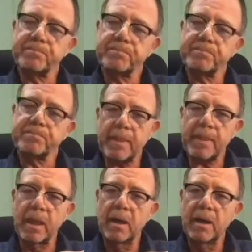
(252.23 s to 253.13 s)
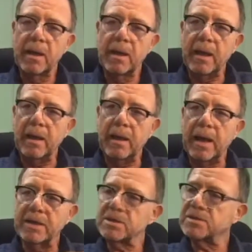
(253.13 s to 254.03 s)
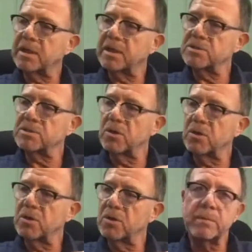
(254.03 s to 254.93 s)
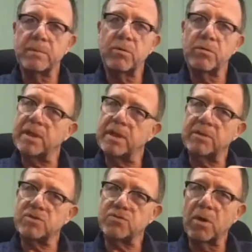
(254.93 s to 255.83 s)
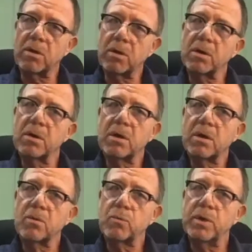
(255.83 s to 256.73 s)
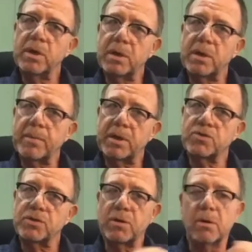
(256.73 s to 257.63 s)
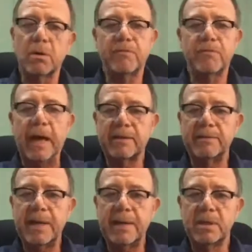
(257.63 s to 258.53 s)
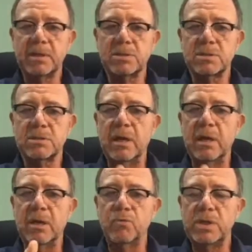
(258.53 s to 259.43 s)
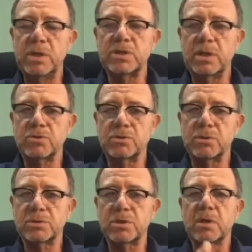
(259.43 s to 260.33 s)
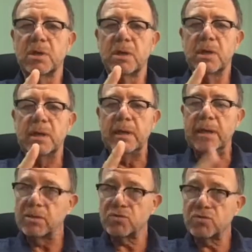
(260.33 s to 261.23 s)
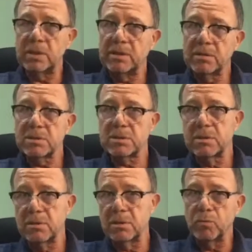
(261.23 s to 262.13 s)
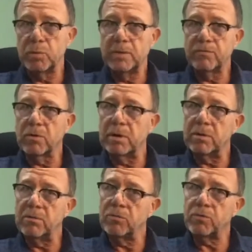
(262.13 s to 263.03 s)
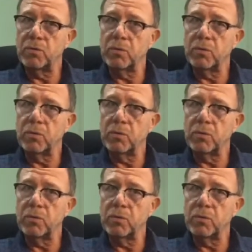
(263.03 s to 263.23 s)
As it stands now, we're about 30 strong. We're a mixture of academics, researchers, industry leaders that we've got in through honorary